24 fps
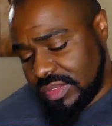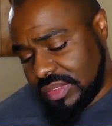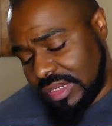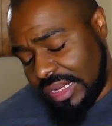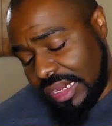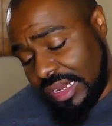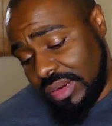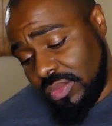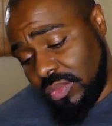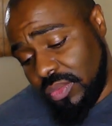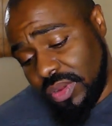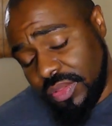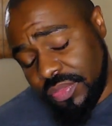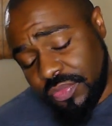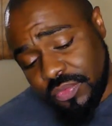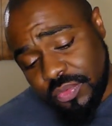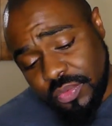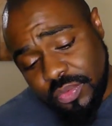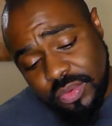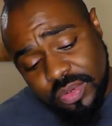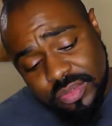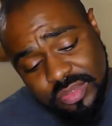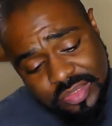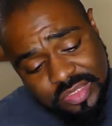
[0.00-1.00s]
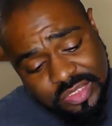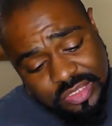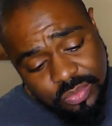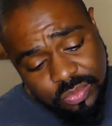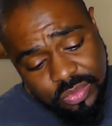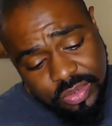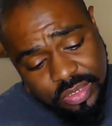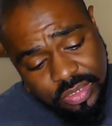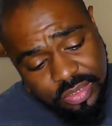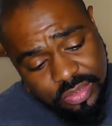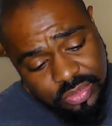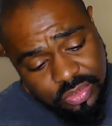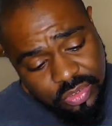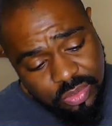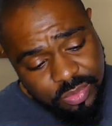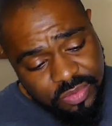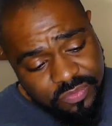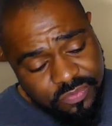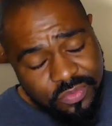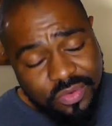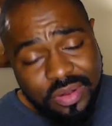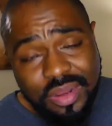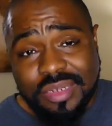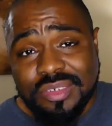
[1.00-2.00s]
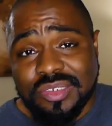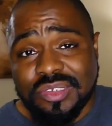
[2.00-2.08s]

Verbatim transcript: kind of went through it to see what it could do before I